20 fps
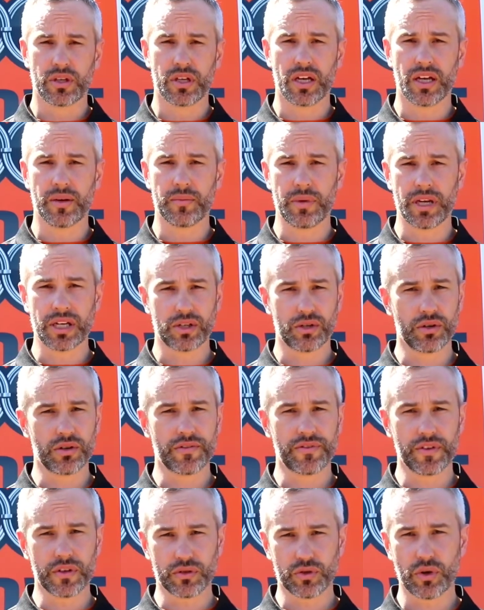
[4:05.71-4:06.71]
Make sure your
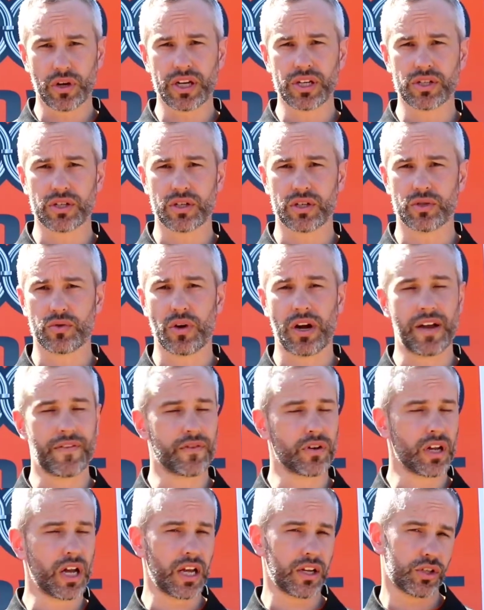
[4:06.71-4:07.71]
filtration is right. If
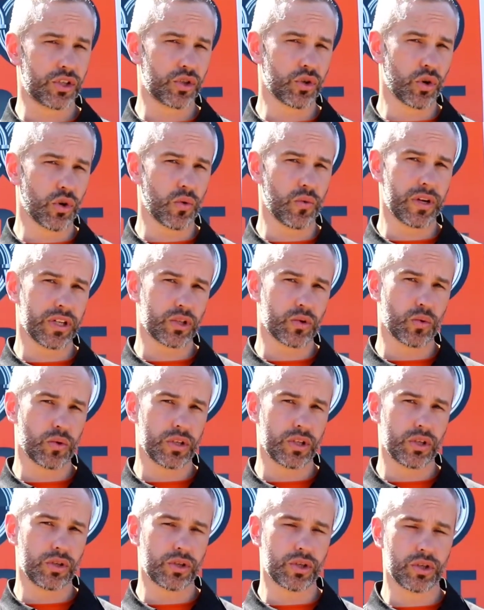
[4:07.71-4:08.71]
you're not sure which
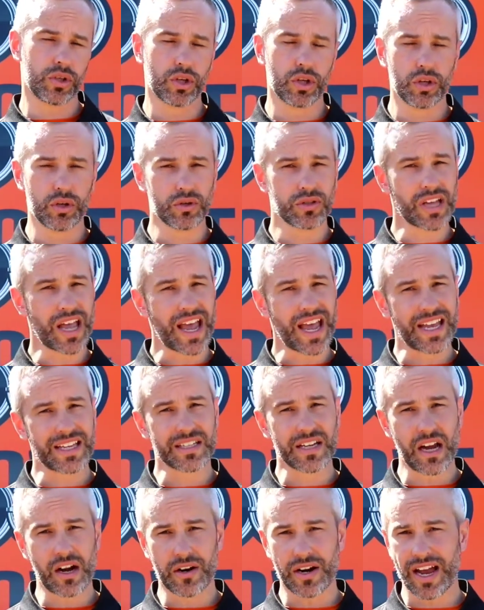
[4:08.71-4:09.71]
one you should use,
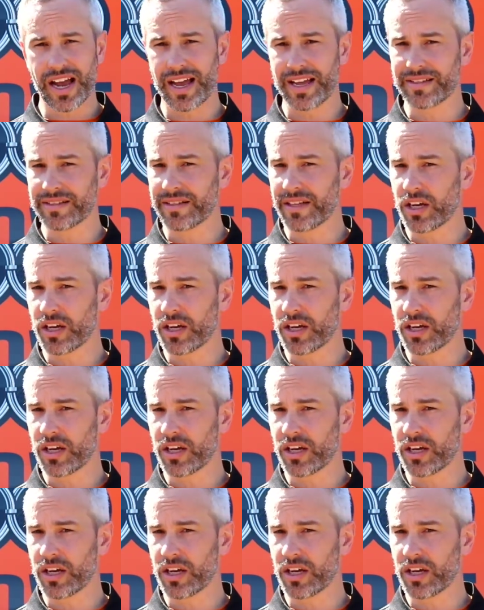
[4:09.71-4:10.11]
ask our guys.